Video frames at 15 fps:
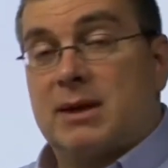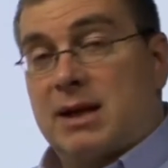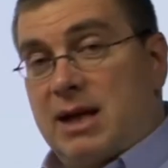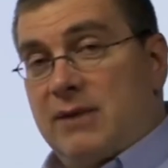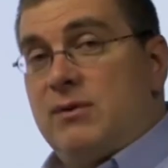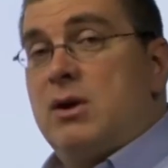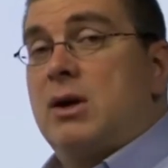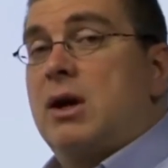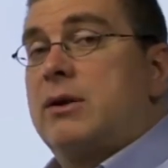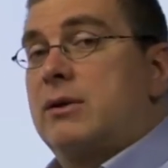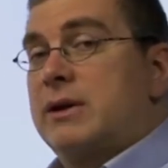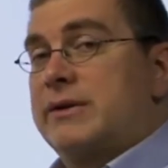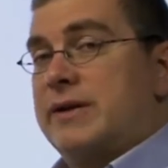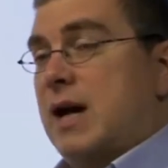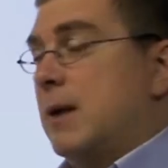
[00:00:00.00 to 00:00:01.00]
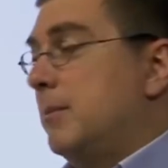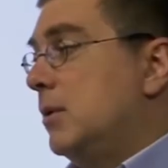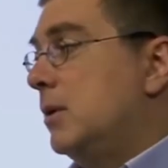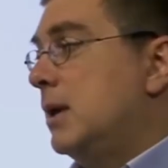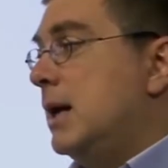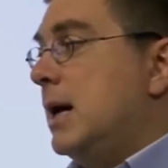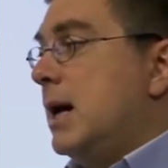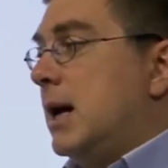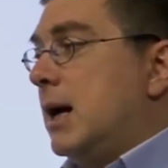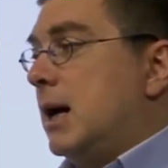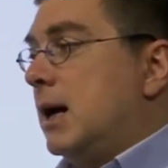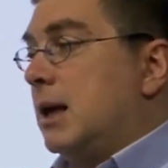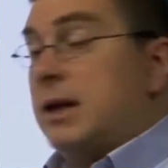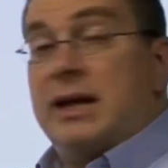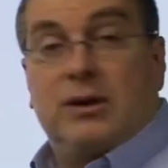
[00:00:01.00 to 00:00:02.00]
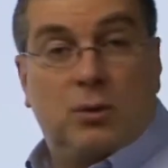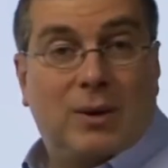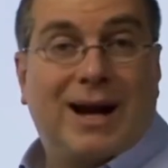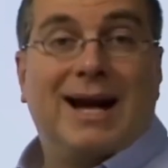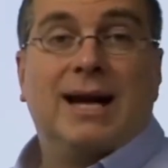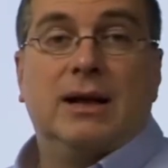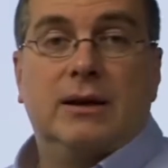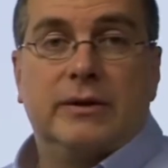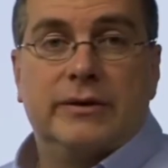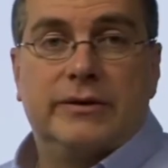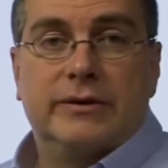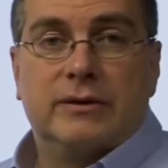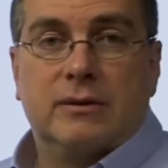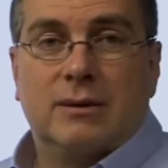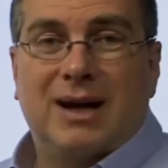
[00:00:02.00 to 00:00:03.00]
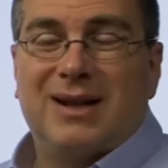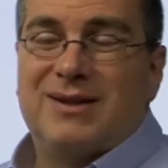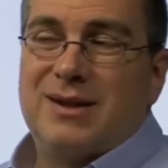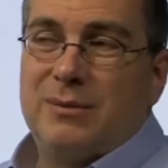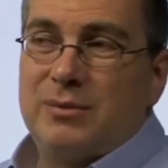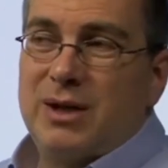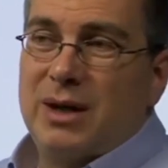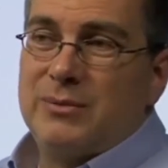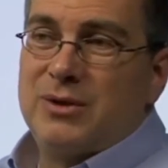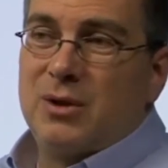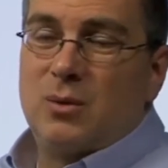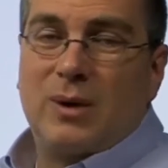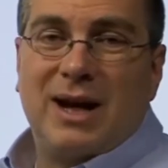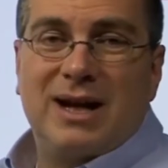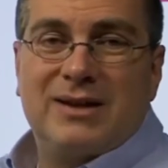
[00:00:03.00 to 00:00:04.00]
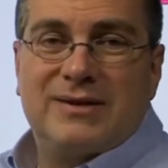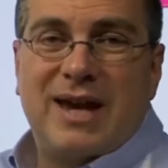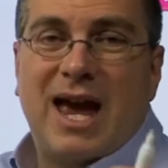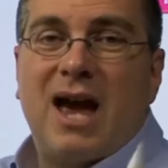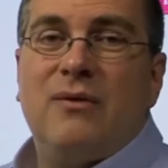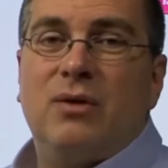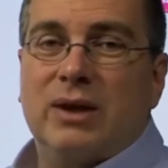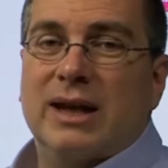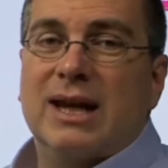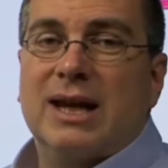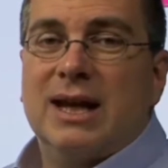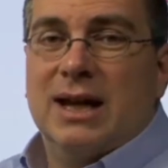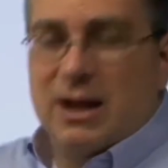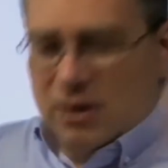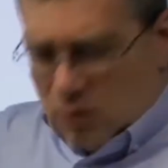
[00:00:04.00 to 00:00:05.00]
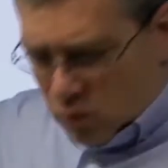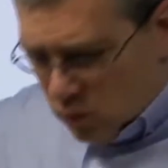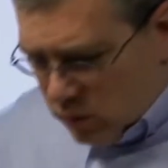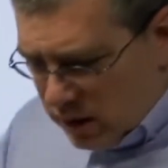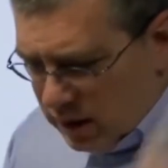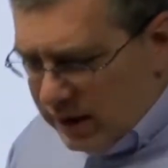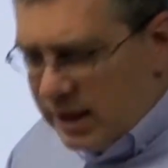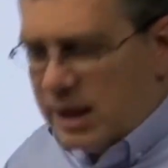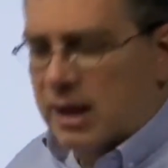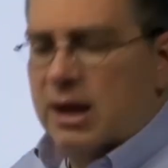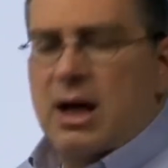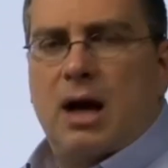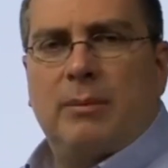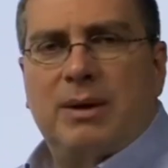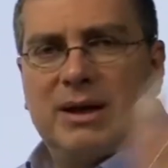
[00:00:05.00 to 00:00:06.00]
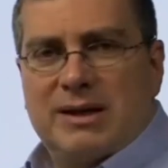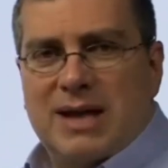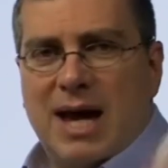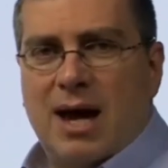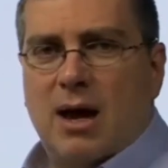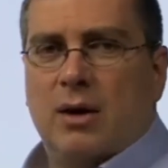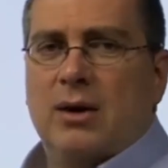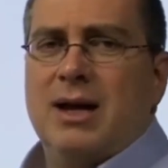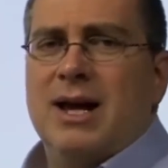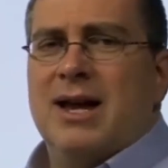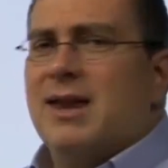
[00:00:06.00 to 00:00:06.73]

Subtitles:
Give you another example. It rains, right? Sometimes it rains heavily, really coming down.